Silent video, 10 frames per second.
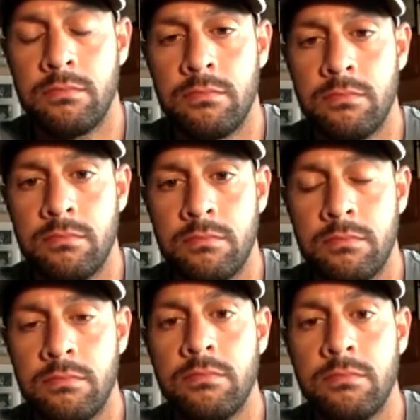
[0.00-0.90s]

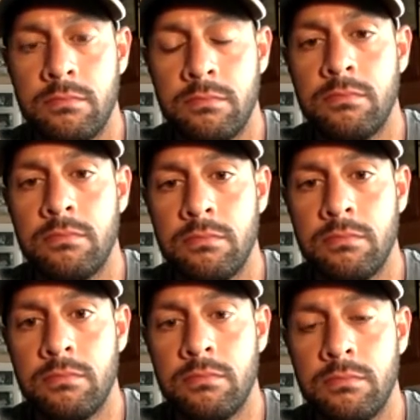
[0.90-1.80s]

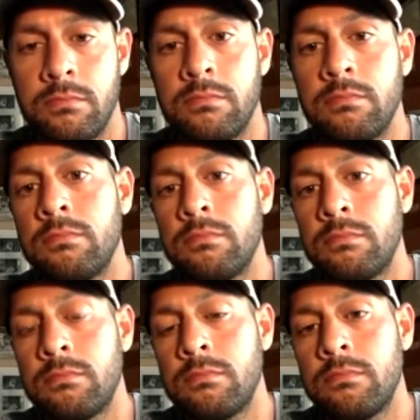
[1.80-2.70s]

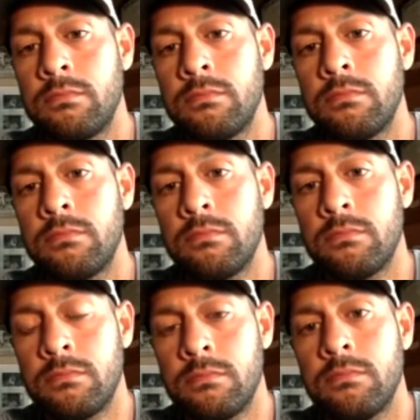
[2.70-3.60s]

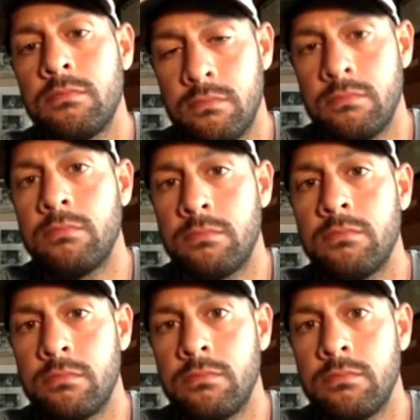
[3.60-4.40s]
(silent)